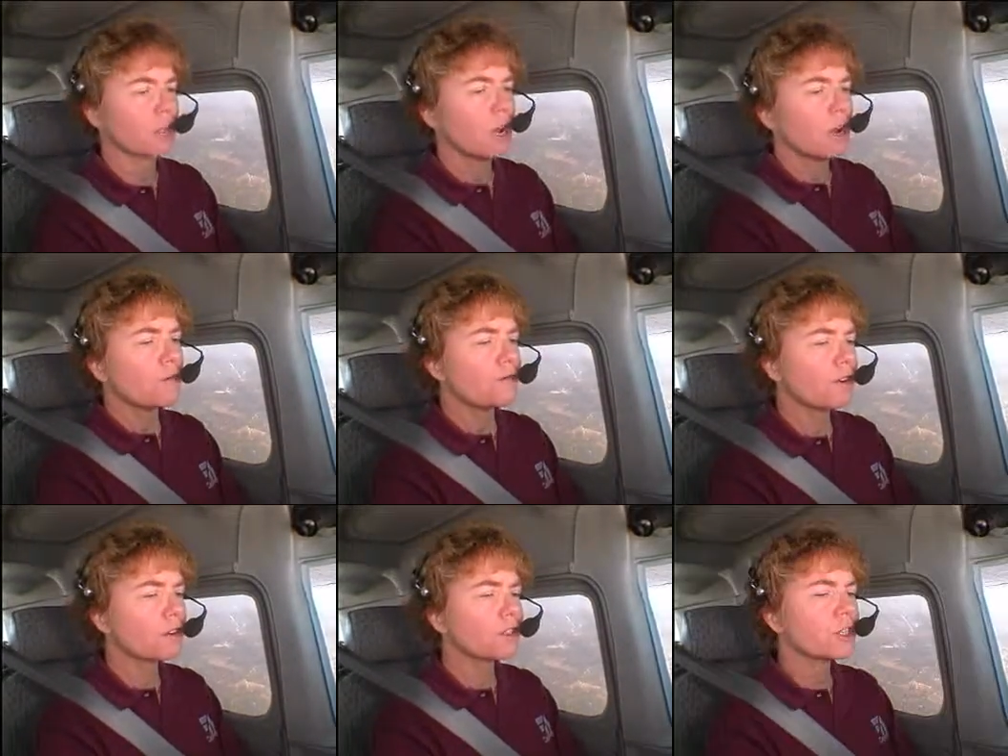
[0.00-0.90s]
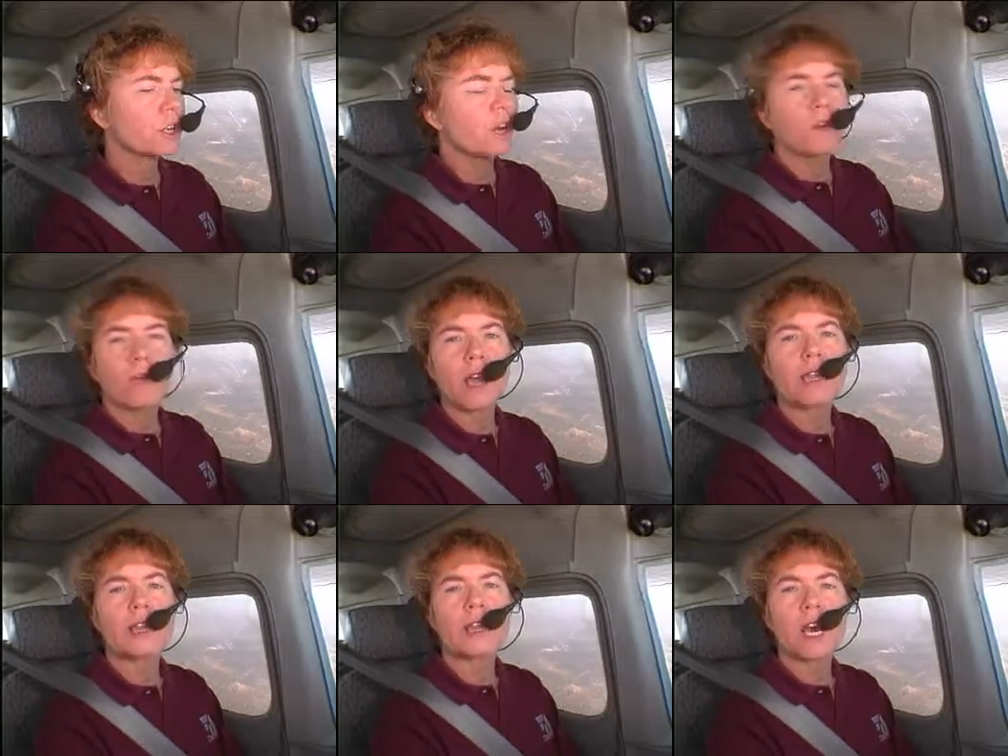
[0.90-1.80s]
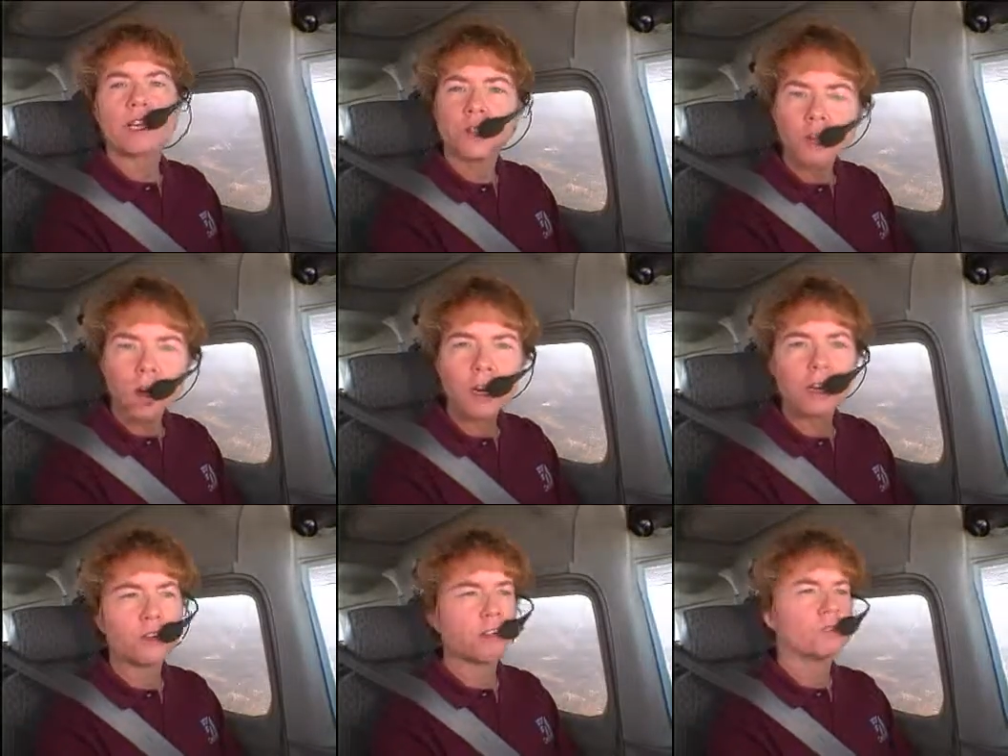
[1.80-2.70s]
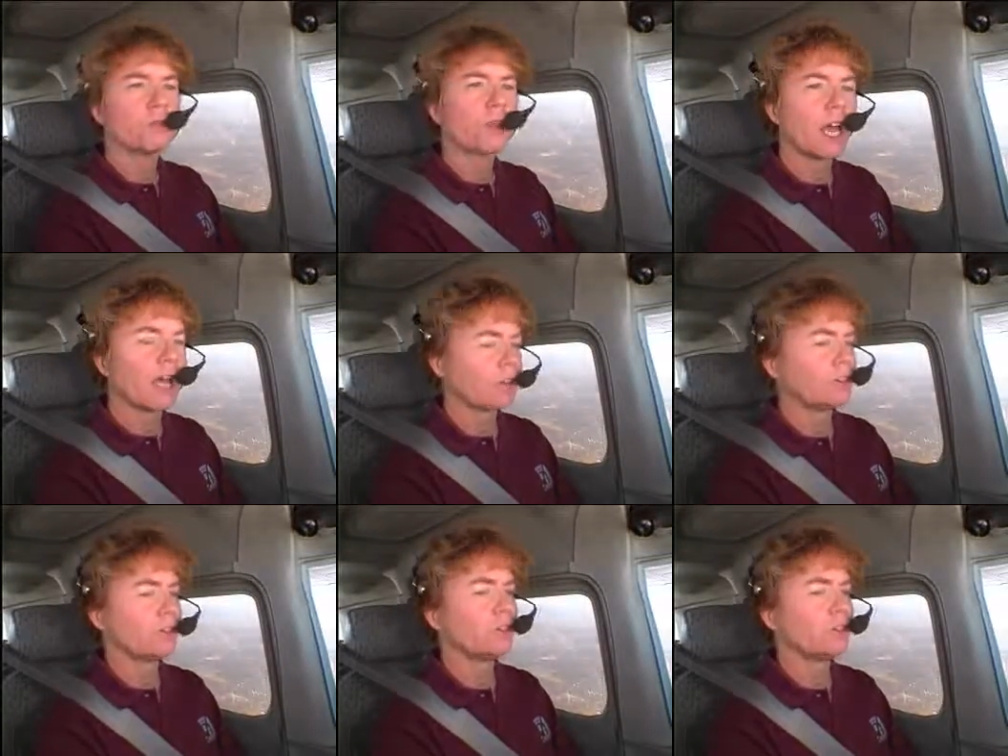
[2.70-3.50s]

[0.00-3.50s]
First, recognize what unusual attitude